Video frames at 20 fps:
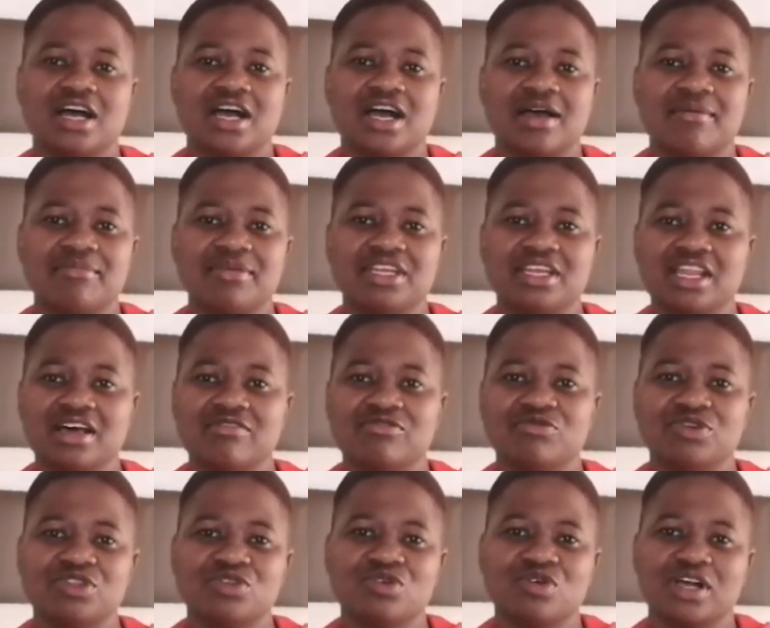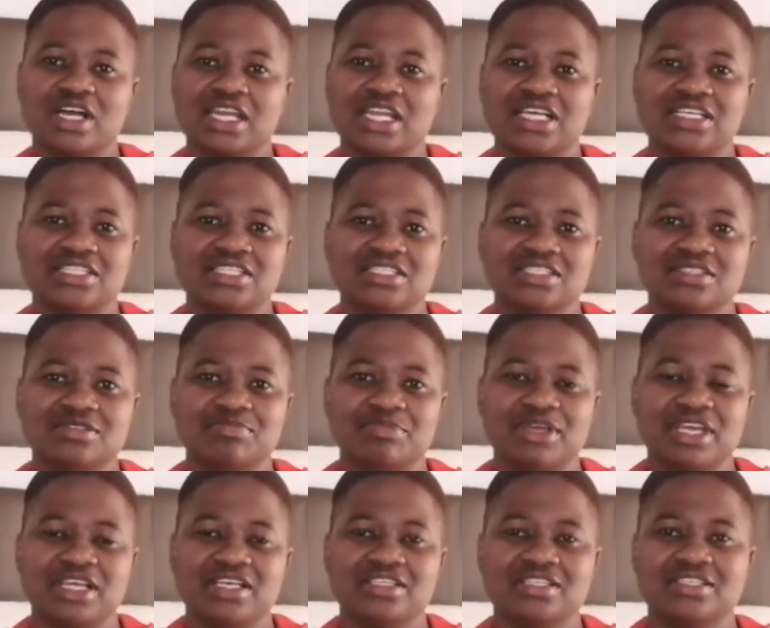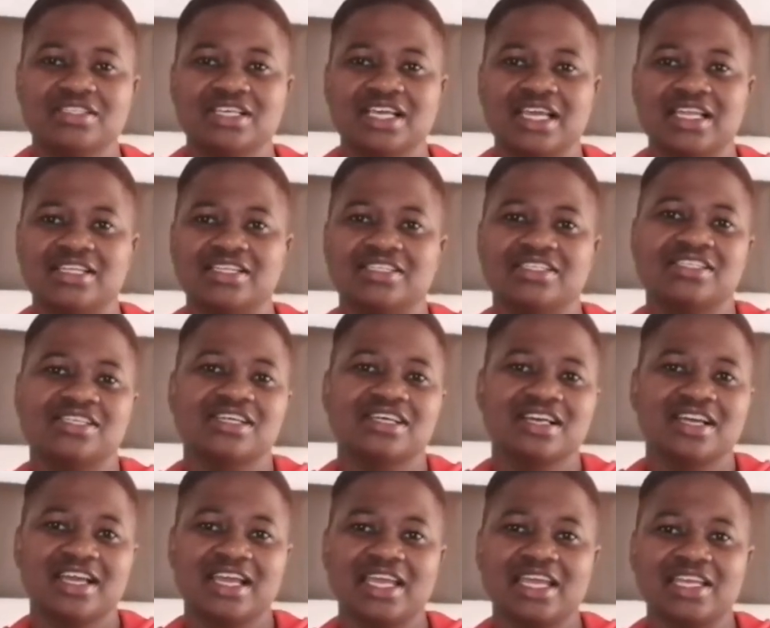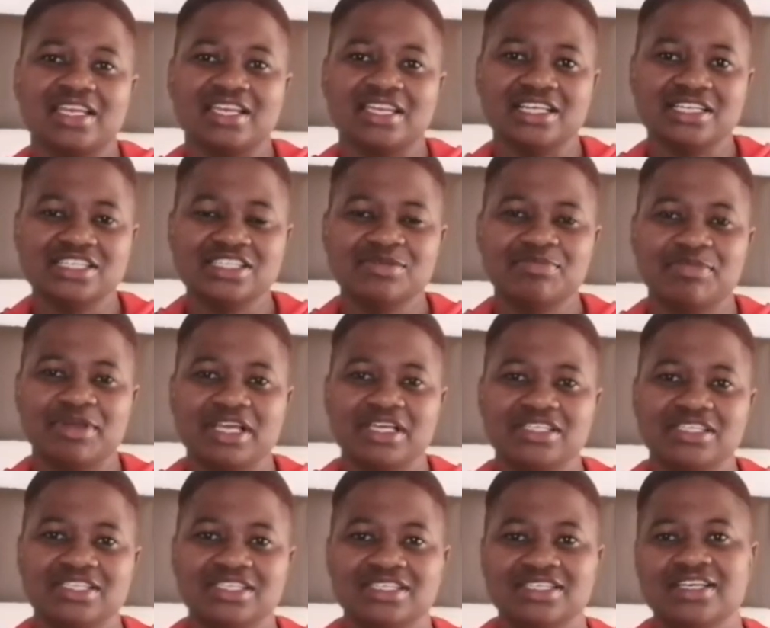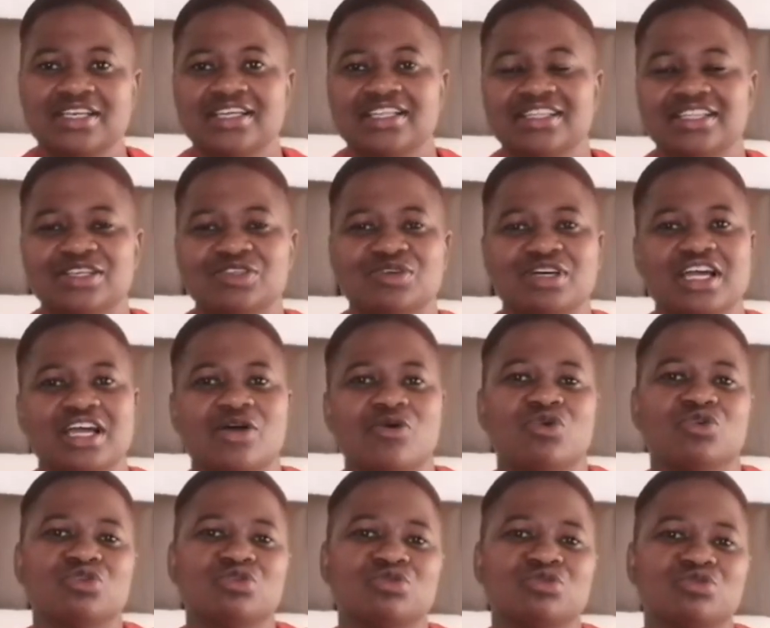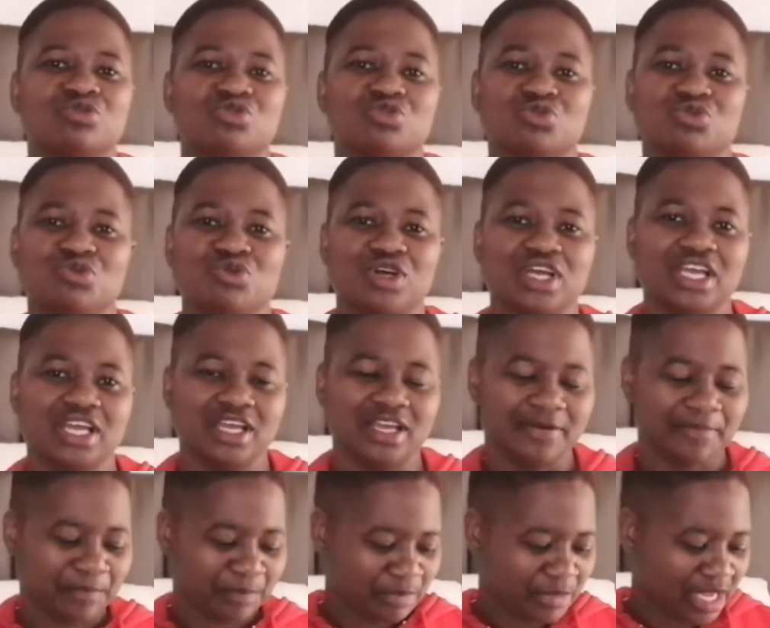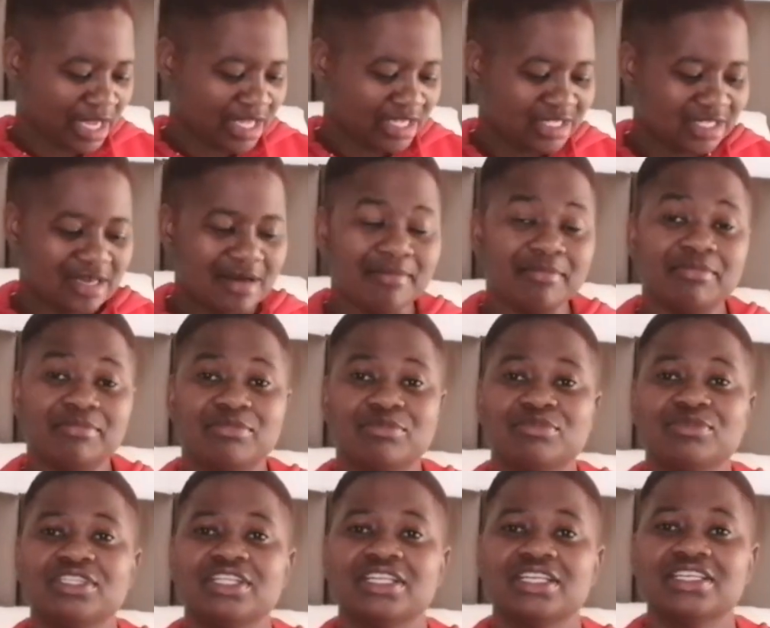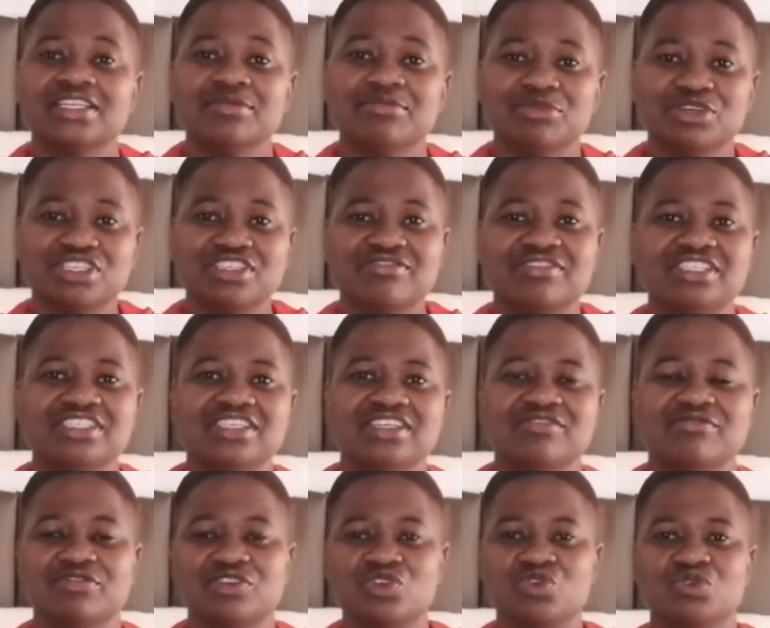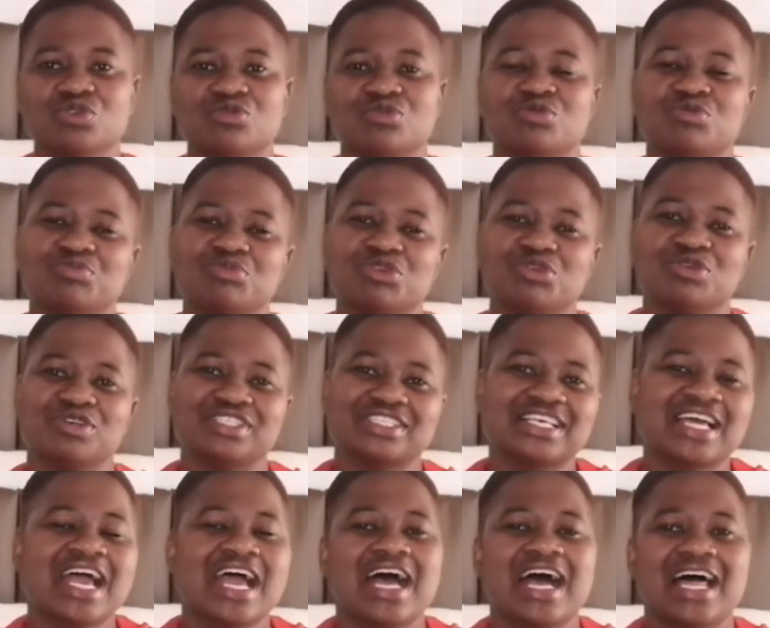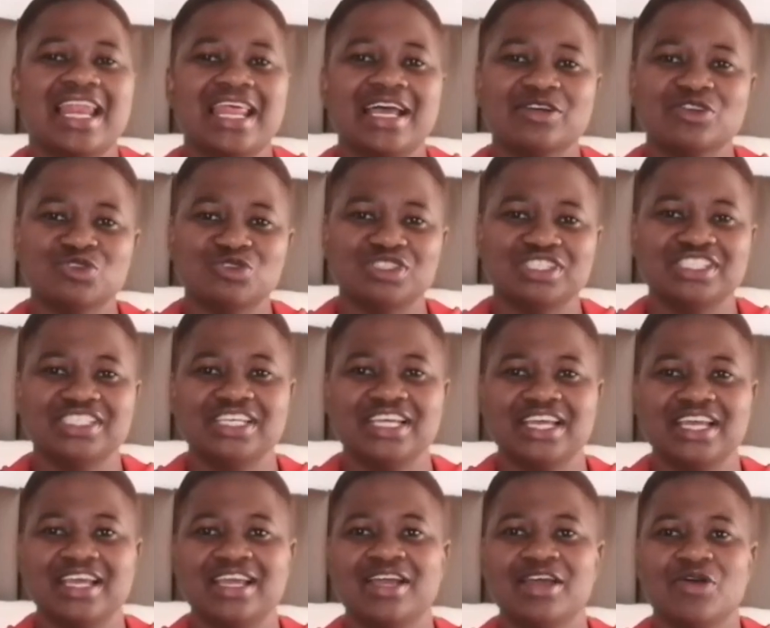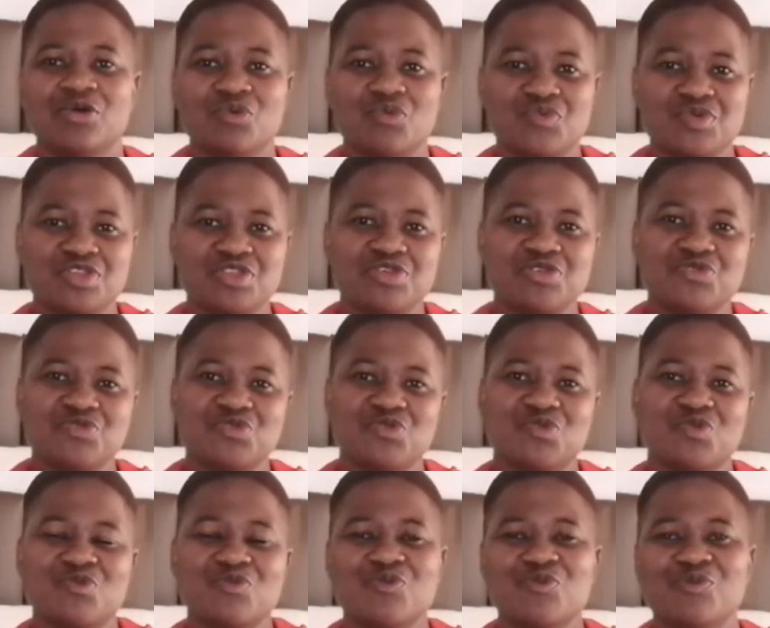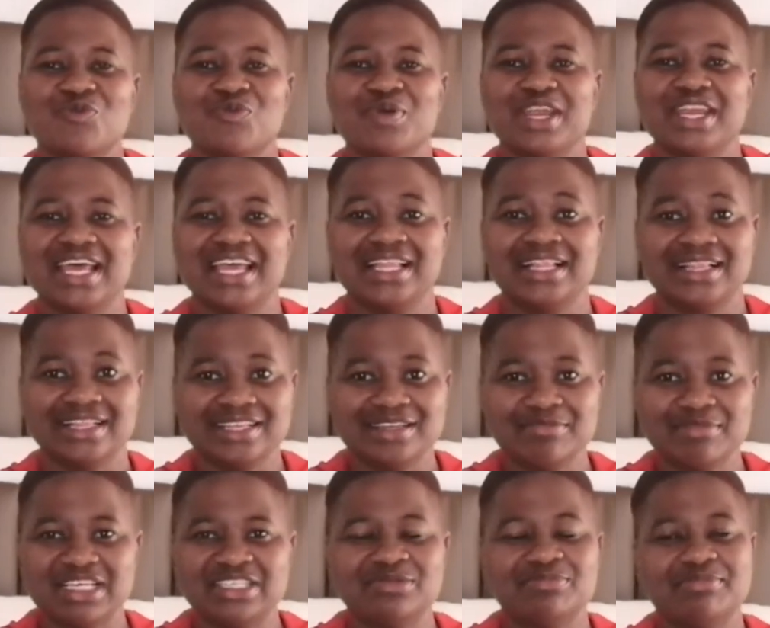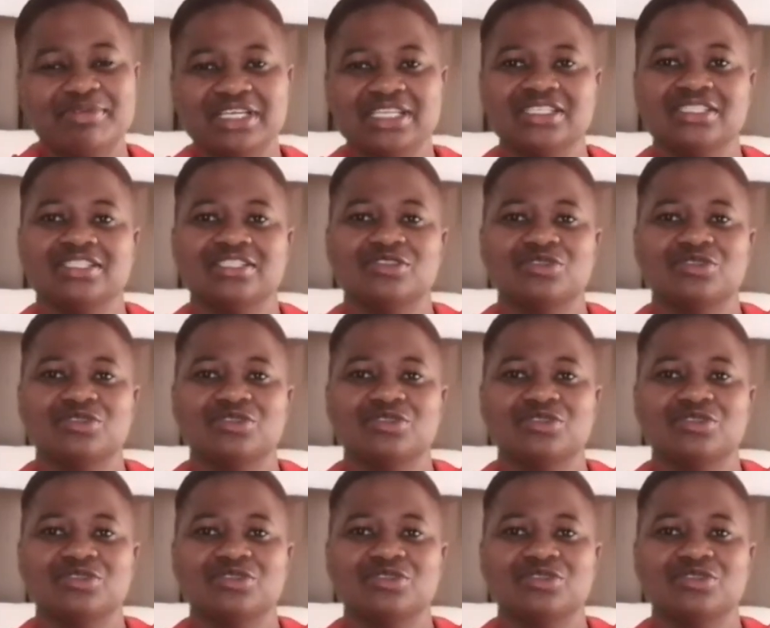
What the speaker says: I'm in love with organizing space and a neat space. That's why I also do some cleaning motivation videos, because I like to share with you when I clean my space.